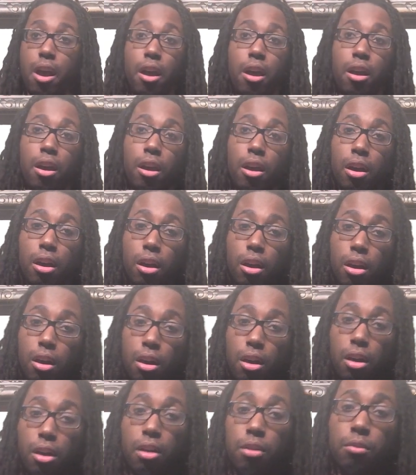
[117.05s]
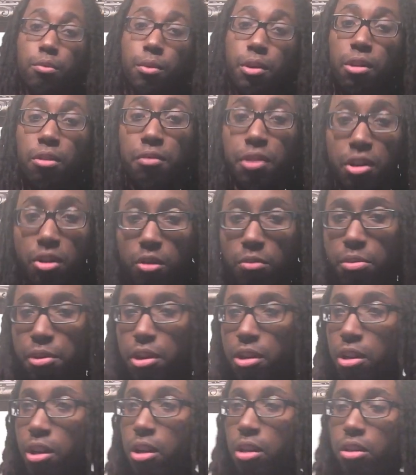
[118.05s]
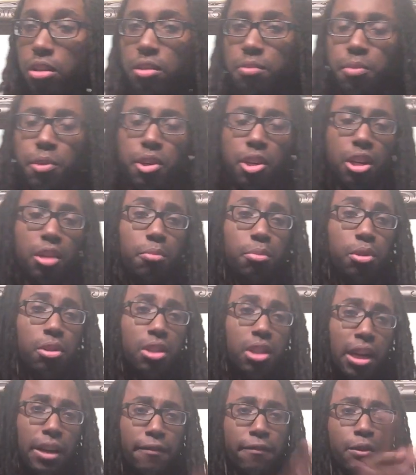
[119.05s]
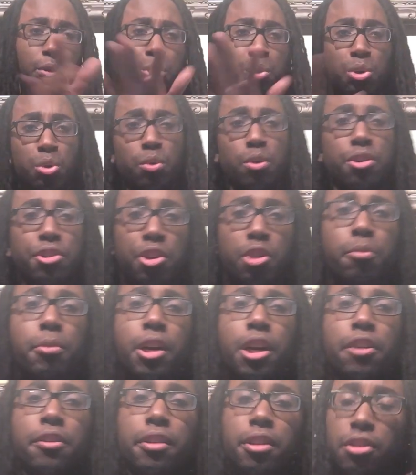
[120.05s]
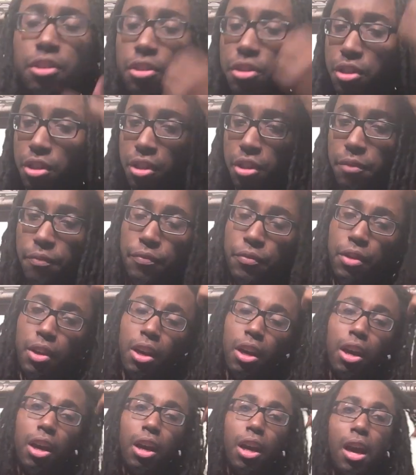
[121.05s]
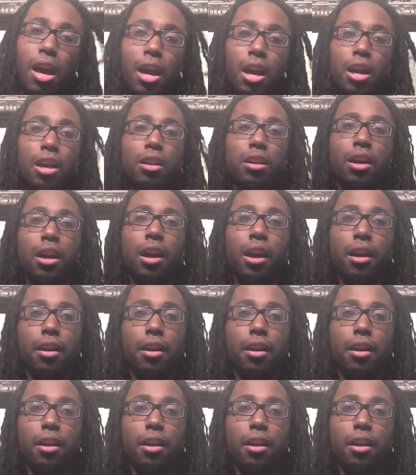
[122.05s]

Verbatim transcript: uh, we don't need no prenup because prenup puts like voodoo on your marriage and shit. And